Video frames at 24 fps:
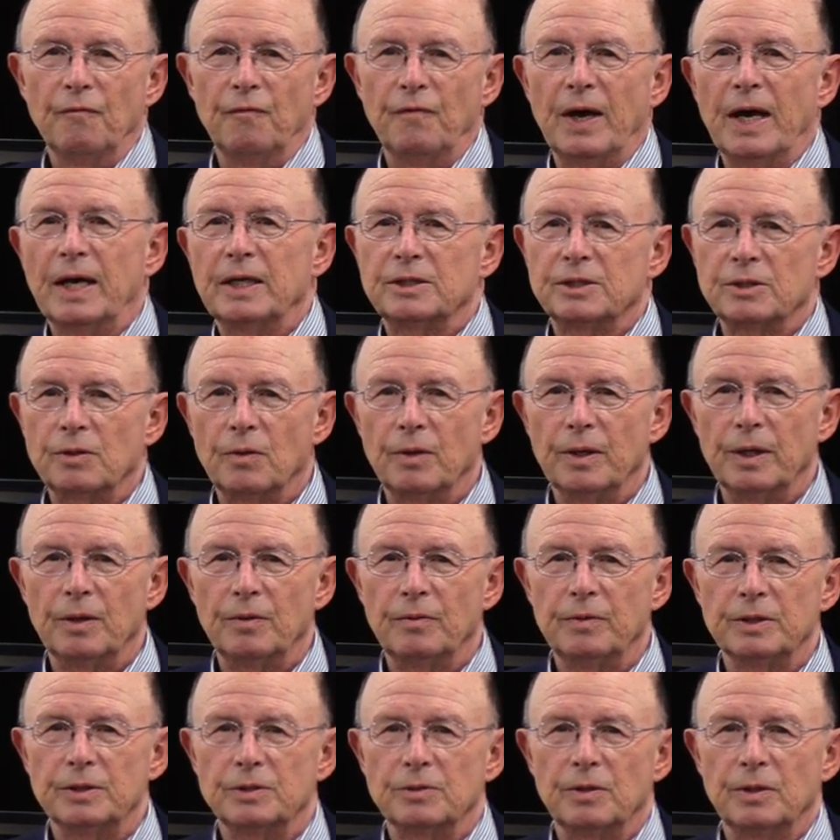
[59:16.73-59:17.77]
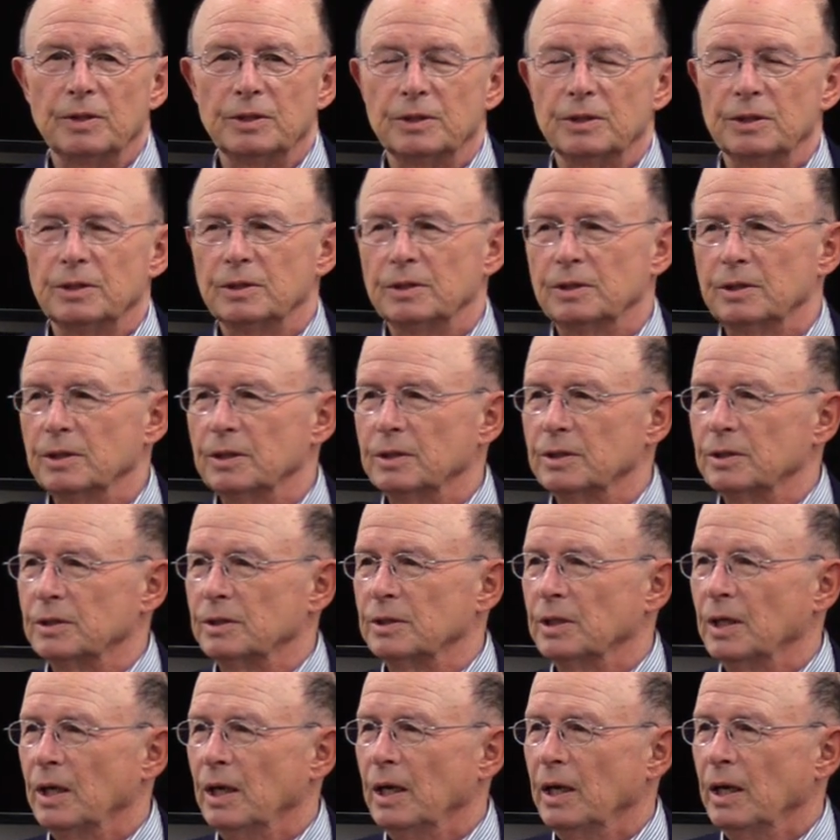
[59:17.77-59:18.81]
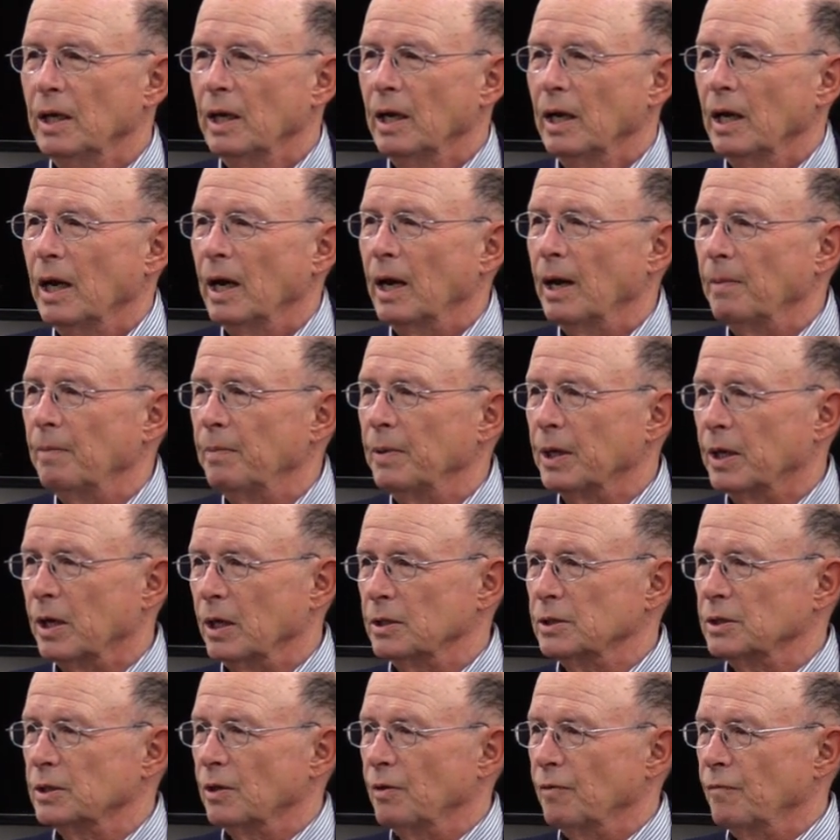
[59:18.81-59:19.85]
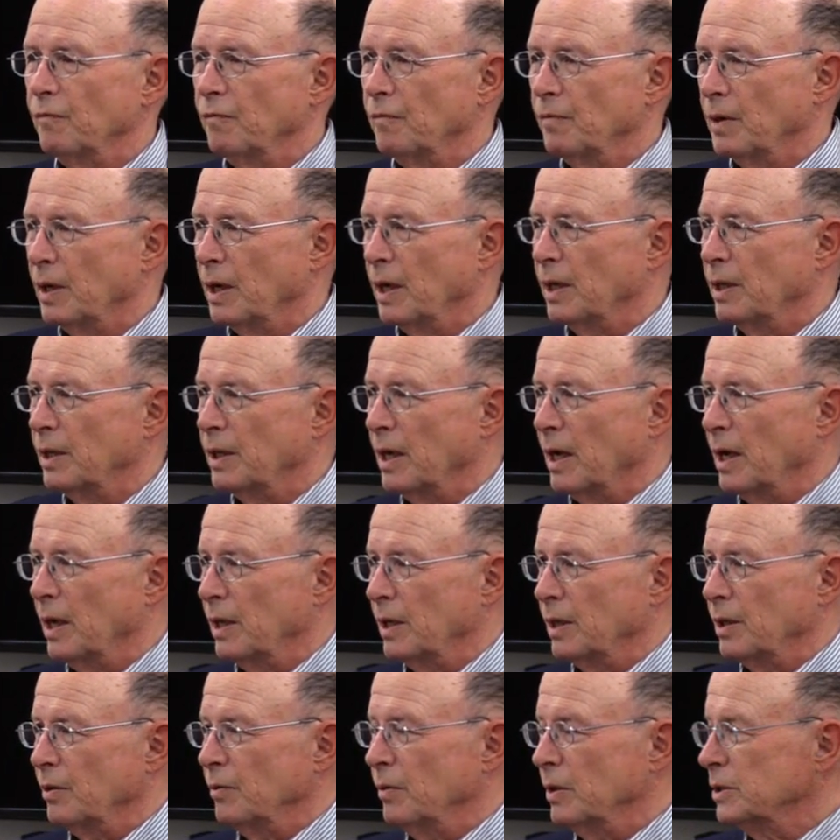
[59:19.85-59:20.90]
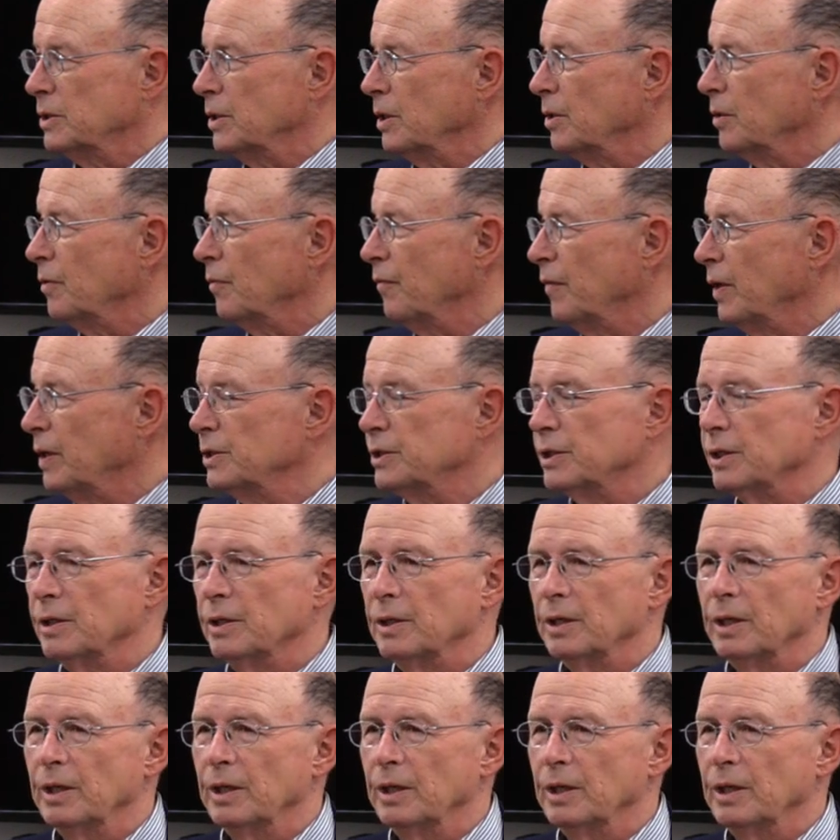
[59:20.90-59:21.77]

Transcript: vast oil resources is uh, because of uh, that U.S. intervention.